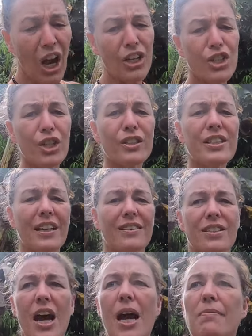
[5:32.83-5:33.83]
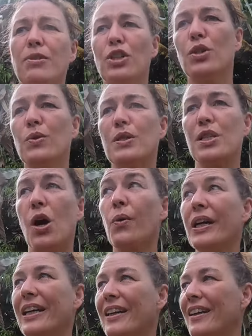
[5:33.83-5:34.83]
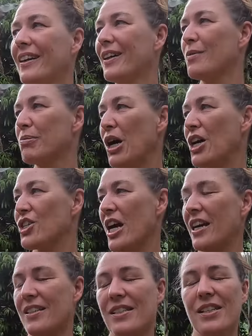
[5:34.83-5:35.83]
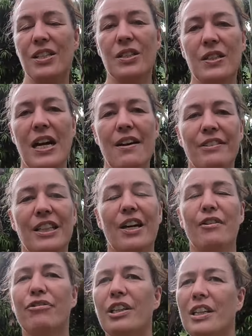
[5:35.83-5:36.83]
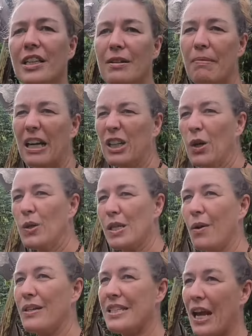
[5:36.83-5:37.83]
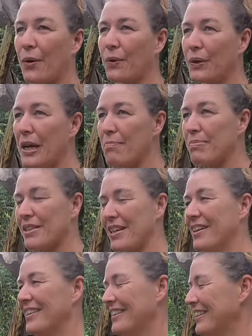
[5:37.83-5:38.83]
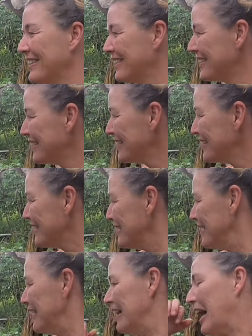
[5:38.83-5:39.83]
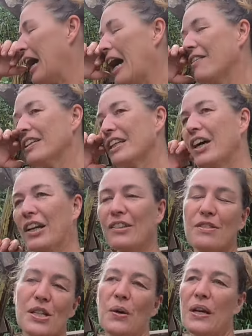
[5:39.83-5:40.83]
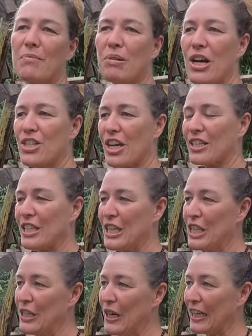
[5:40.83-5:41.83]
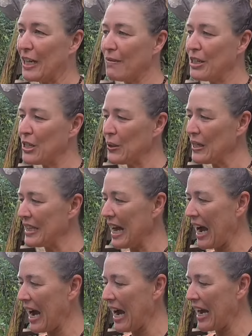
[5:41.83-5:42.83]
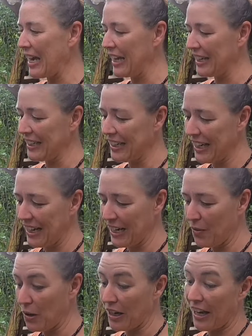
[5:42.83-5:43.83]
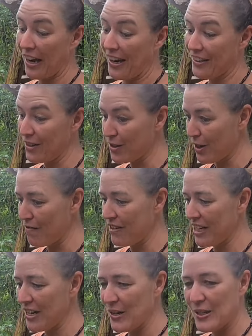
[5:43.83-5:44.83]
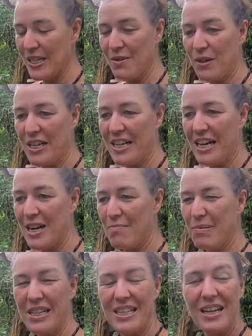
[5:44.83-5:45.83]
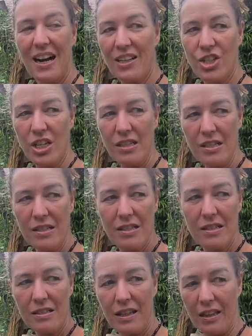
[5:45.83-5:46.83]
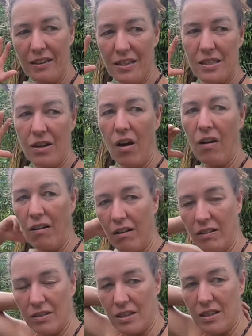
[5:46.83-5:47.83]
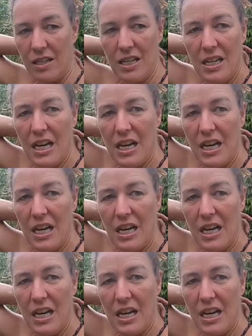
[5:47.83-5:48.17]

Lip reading: I should take the time to do sewing projects. You know, I have a lot of, my clothes always get ripped. I have a lot of sewing projects to do. I could be doing that and working on YouTube videos and whatnot, but I just get this call to